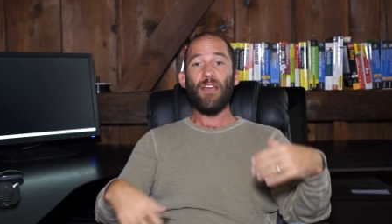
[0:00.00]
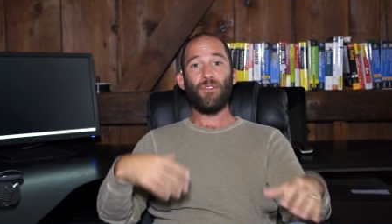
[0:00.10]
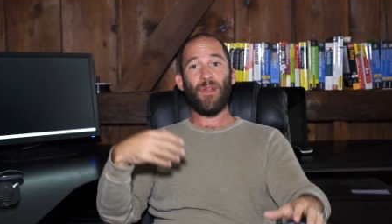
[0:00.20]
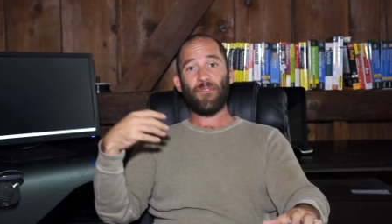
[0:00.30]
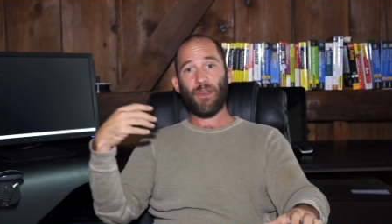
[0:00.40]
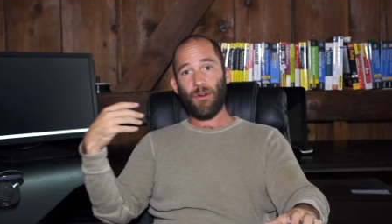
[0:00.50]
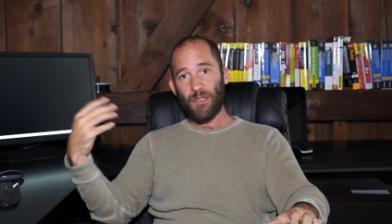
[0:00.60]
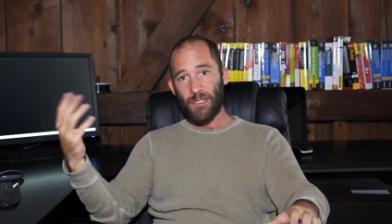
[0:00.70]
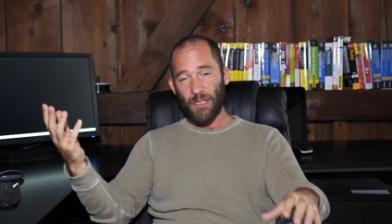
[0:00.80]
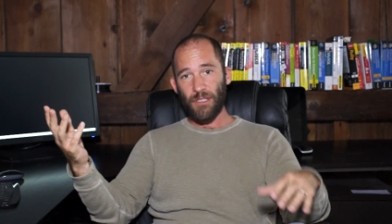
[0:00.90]
is you'd have to go to
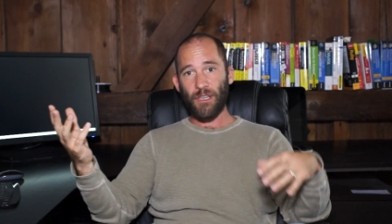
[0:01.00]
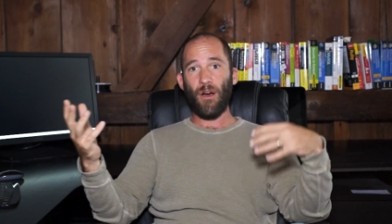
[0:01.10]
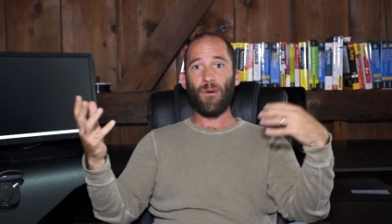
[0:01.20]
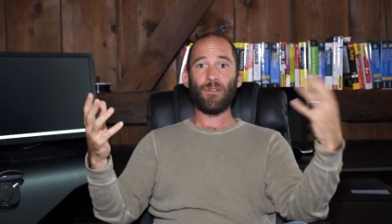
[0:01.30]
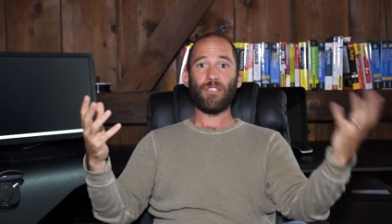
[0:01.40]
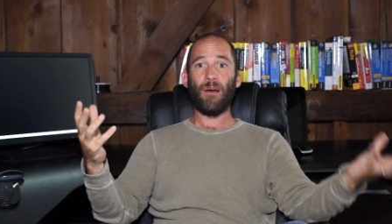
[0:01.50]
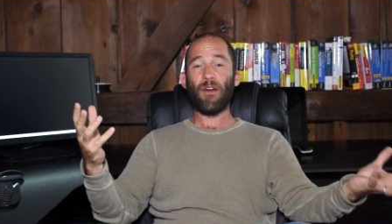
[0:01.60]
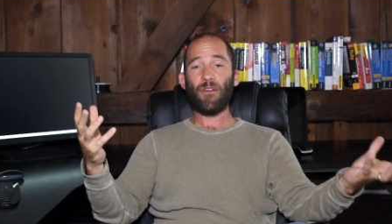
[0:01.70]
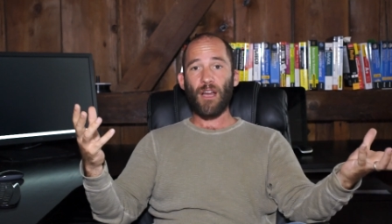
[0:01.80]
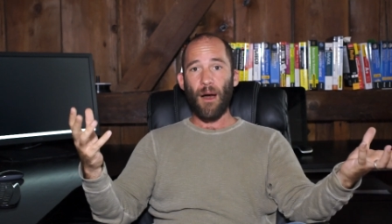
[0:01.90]
Cisco or some
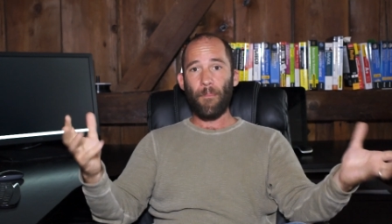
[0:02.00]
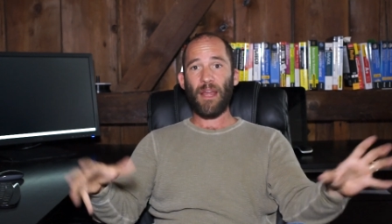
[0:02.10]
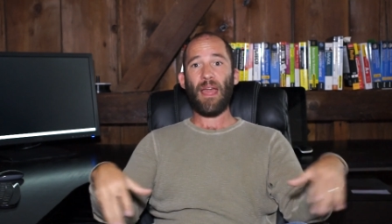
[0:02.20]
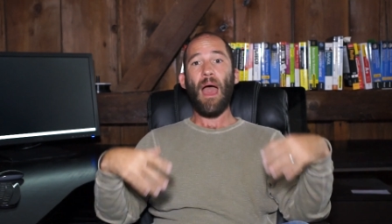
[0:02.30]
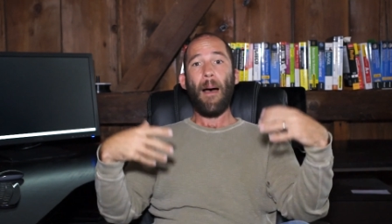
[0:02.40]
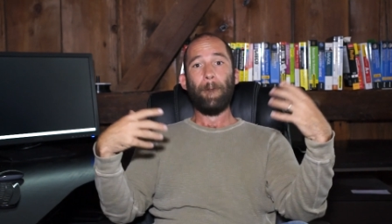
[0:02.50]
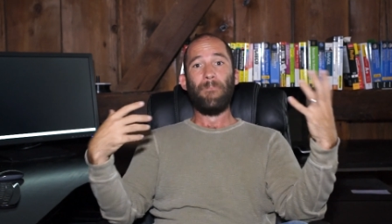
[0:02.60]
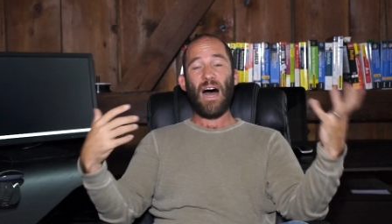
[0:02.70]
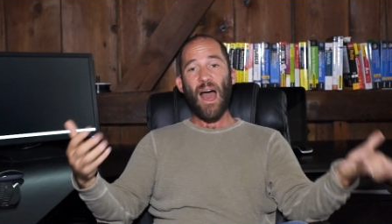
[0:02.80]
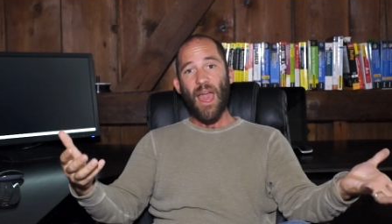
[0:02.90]
other company,
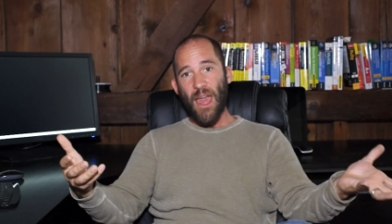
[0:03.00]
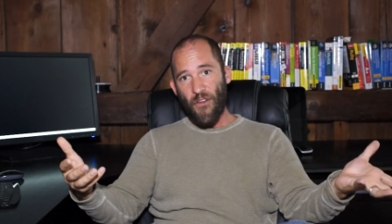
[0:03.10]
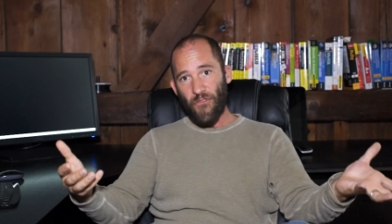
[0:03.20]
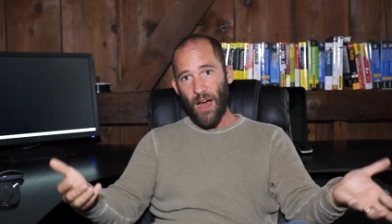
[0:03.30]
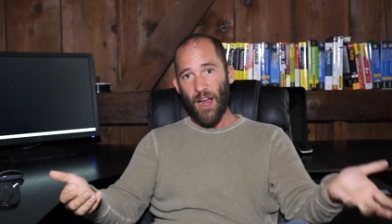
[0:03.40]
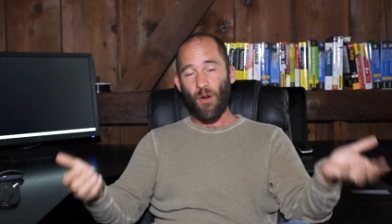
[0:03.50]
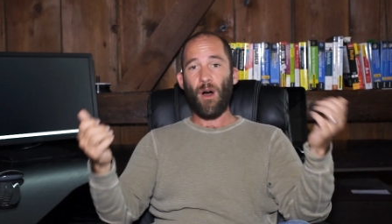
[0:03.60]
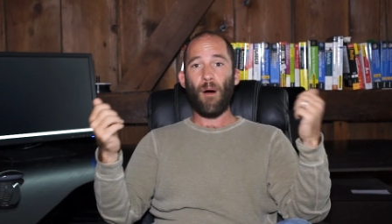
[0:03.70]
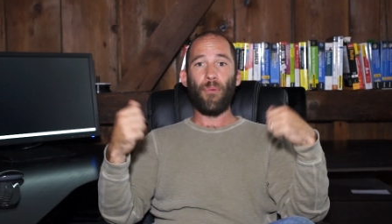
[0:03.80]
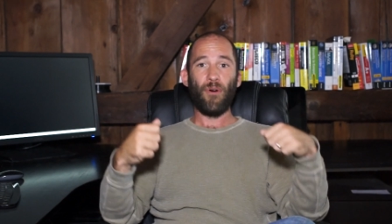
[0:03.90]
buy buy a
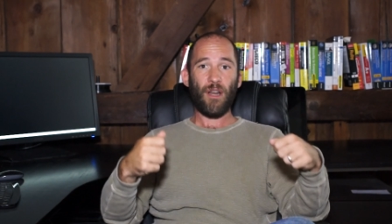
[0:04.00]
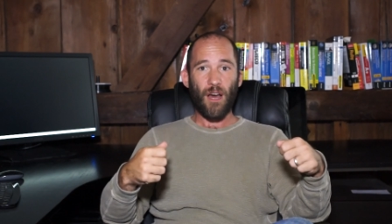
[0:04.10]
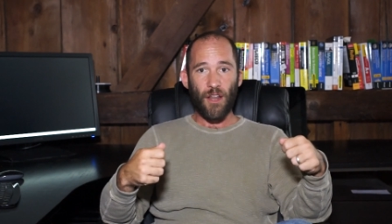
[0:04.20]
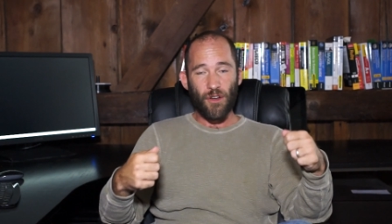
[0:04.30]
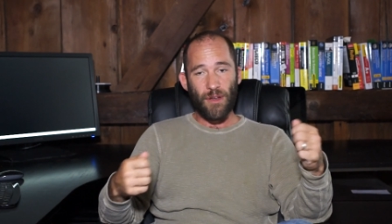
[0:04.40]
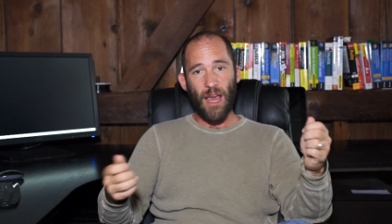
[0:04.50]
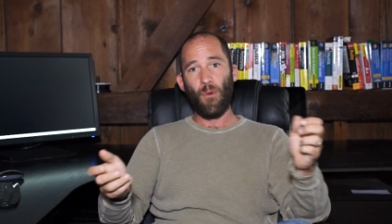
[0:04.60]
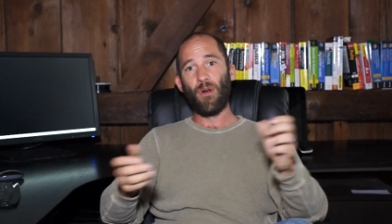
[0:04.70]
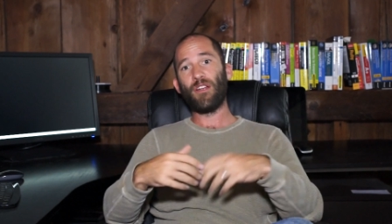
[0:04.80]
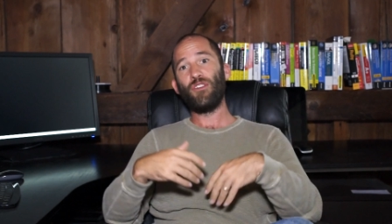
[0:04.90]
firewall, put it on your
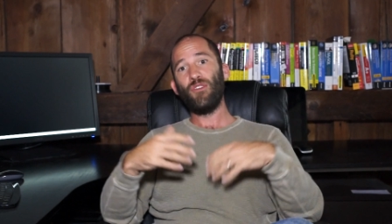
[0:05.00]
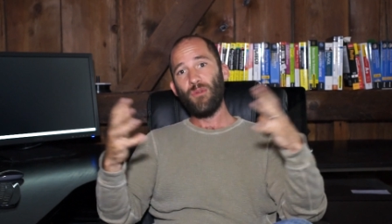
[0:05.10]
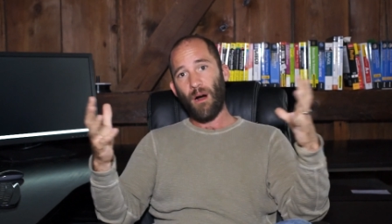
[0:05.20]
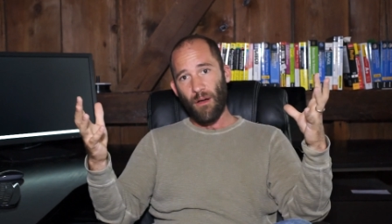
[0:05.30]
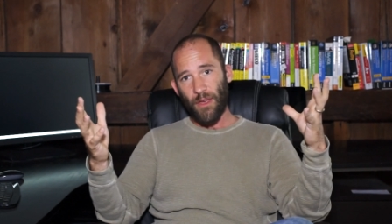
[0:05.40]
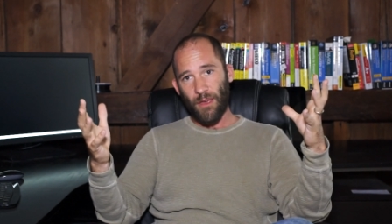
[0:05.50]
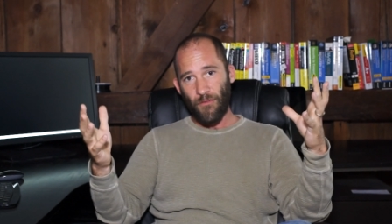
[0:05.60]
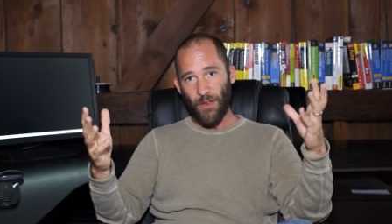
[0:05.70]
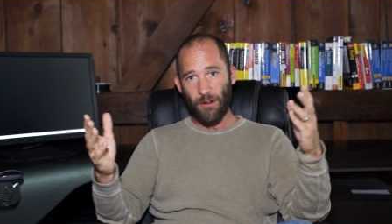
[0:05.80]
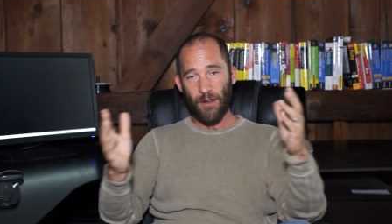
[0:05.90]
network, do all the
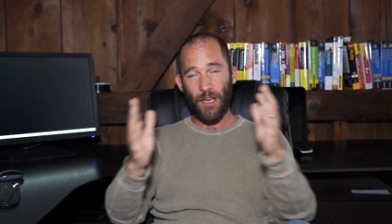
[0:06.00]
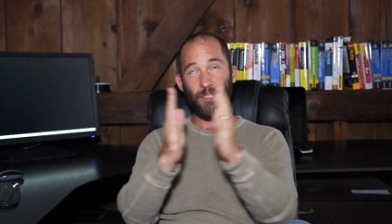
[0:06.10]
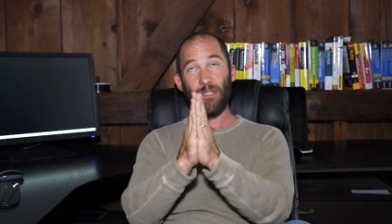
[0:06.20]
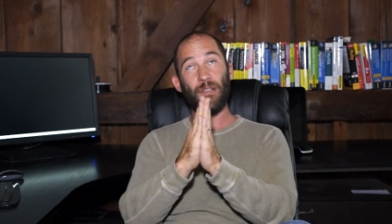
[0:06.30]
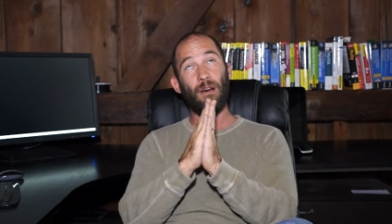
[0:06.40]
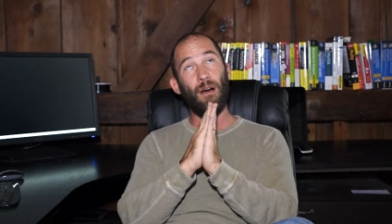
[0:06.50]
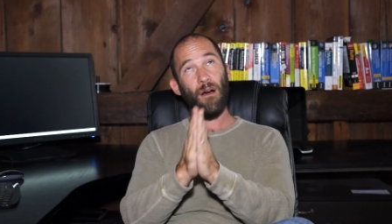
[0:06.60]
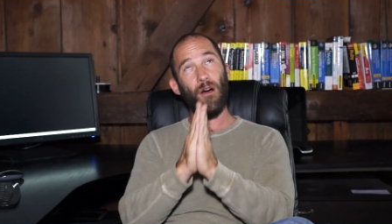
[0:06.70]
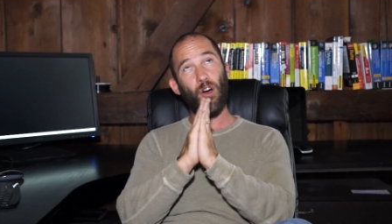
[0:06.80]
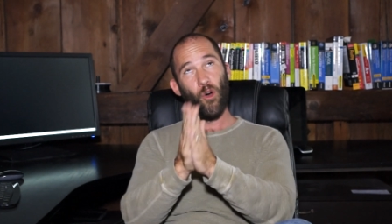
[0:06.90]
configurations, and
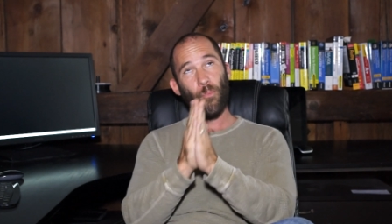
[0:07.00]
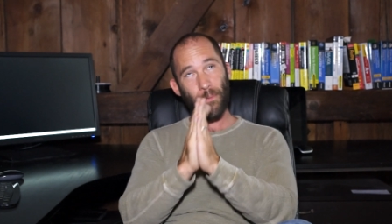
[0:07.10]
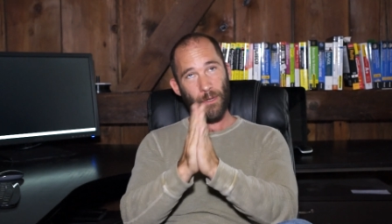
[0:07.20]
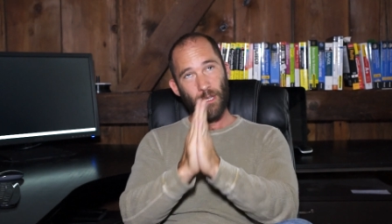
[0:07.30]
hope